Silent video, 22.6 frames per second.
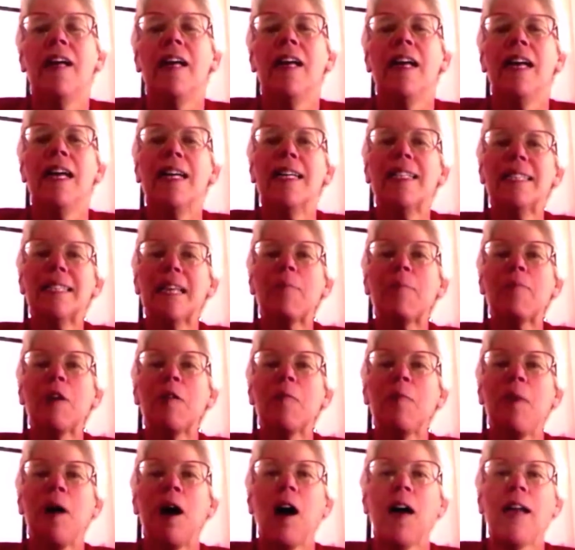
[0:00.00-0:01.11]
Accept our
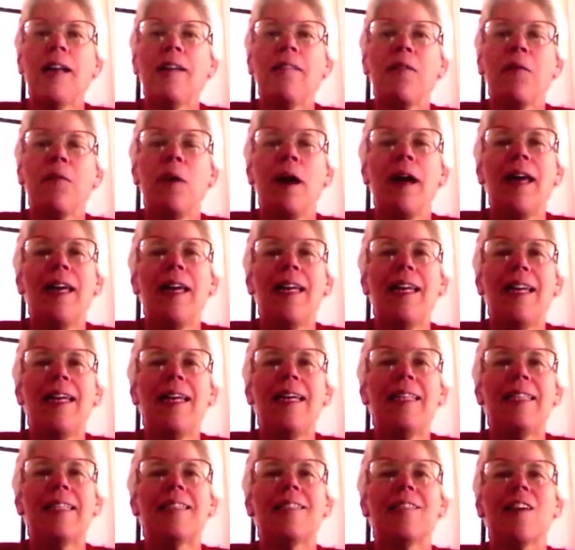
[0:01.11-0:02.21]
body the way it
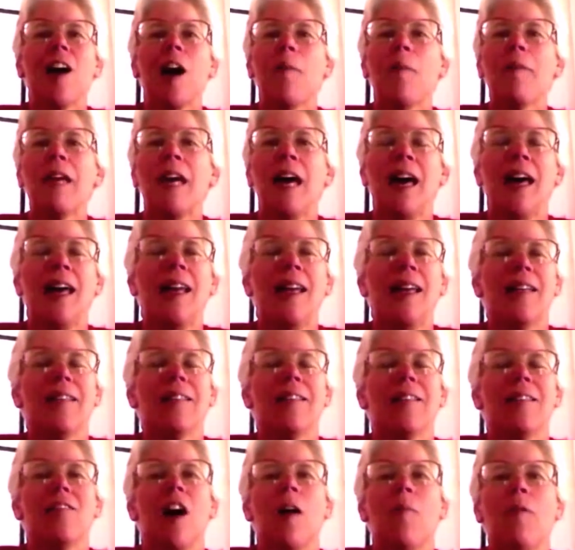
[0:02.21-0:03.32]
is. Stop cutting.
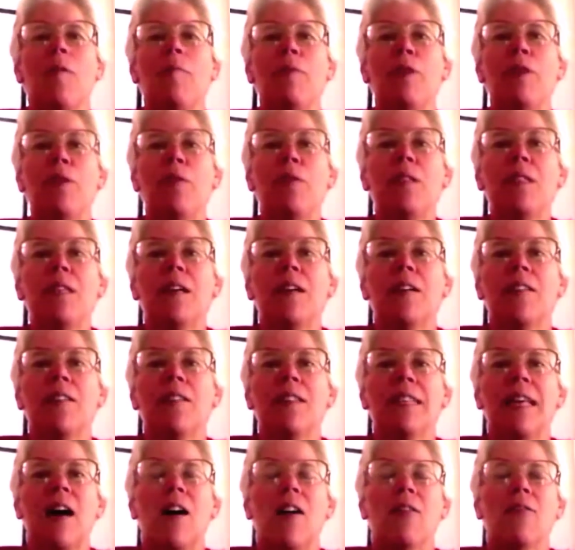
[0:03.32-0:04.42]
Stop abusing
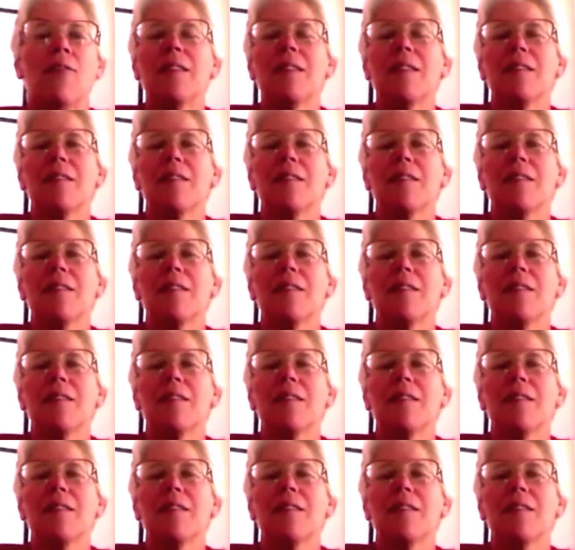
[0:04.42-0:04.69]
ourselves.